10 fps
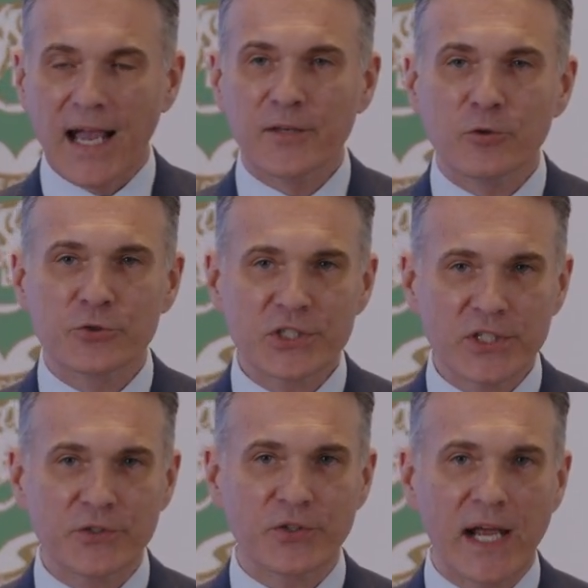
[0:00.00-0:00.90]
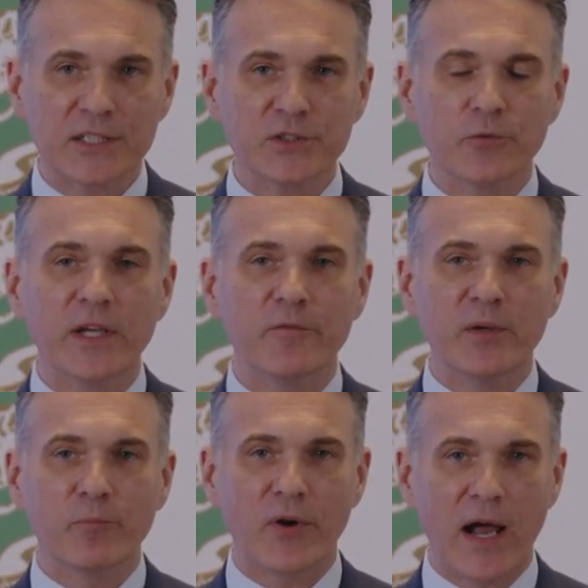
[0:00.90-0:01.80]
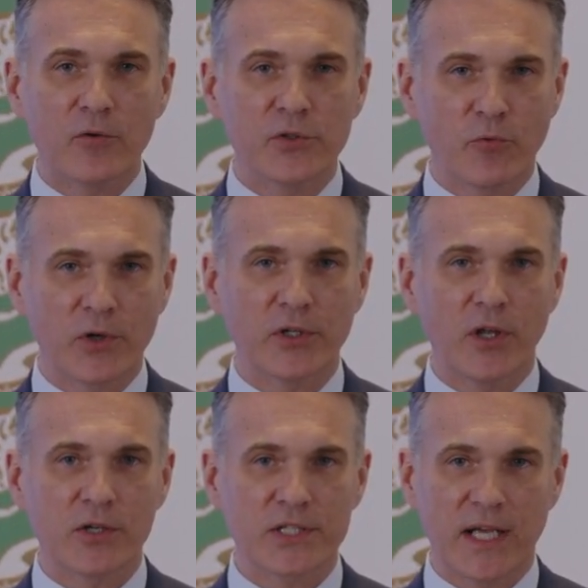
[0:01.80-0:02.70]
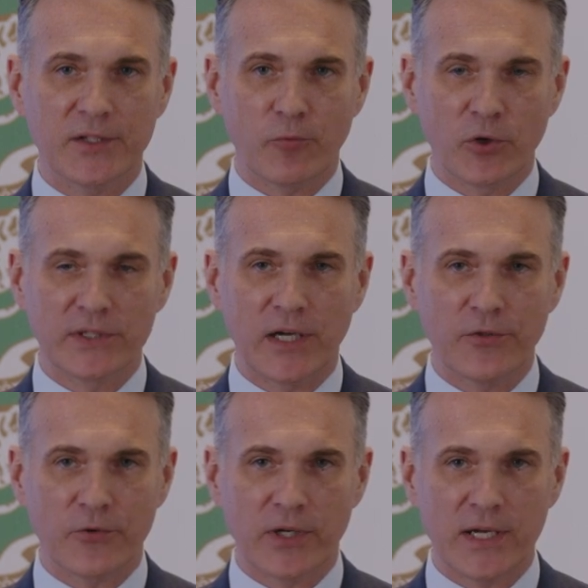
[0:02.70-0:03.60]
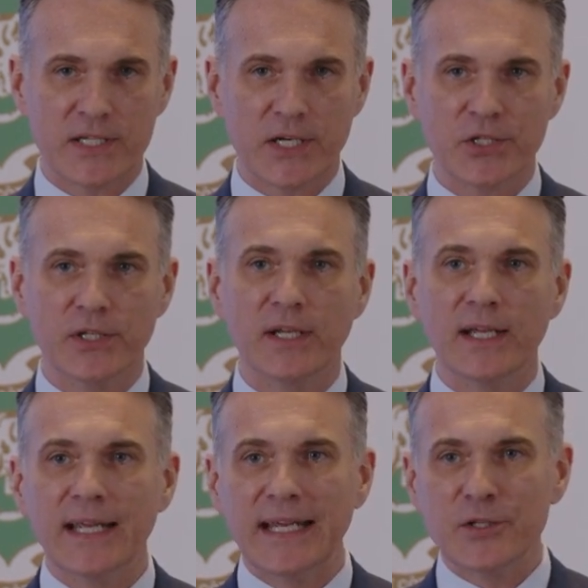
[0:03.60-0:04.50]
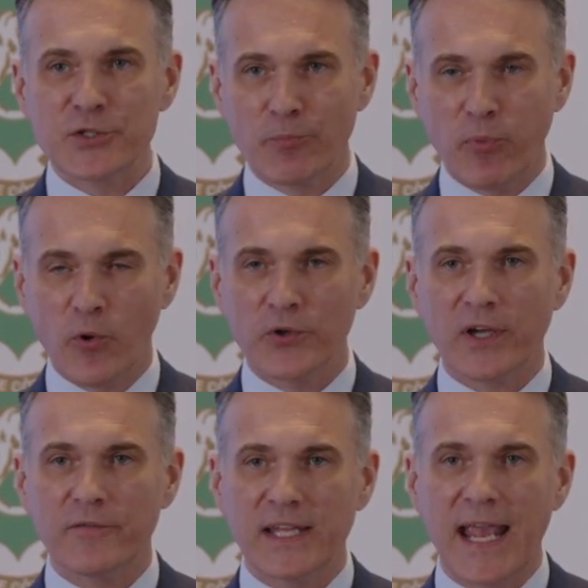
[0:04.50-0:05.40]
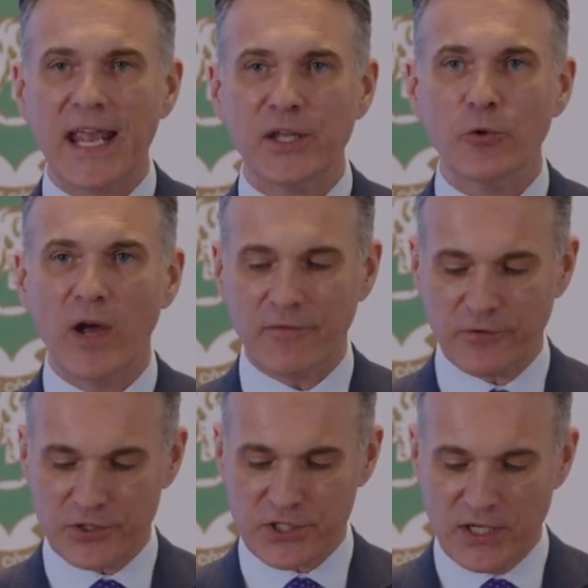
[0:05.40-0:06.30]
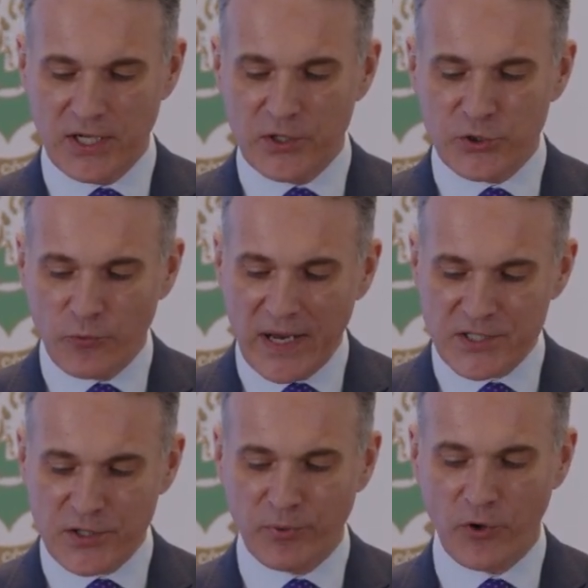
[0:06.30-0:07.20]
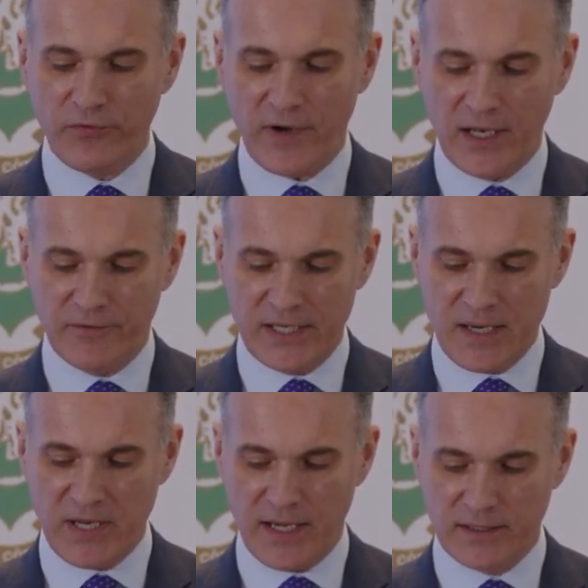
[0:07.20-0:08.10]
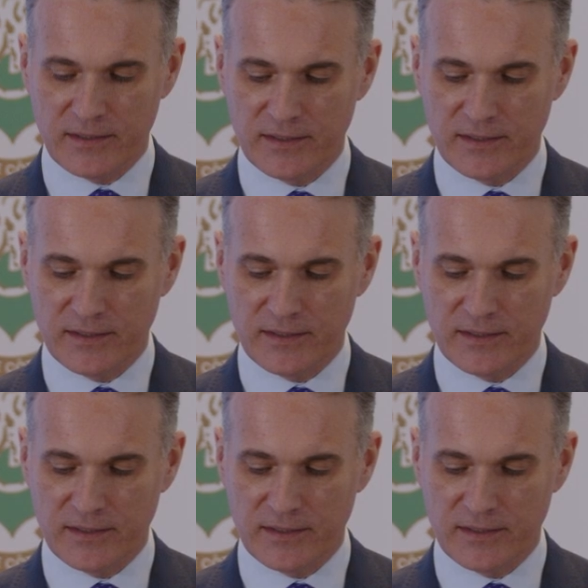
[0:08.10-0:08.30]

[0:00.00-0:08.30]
At Nutrition International, we have been proud to work alongside the World Health Organization in support of the AU efforts to raise the profile of anemia.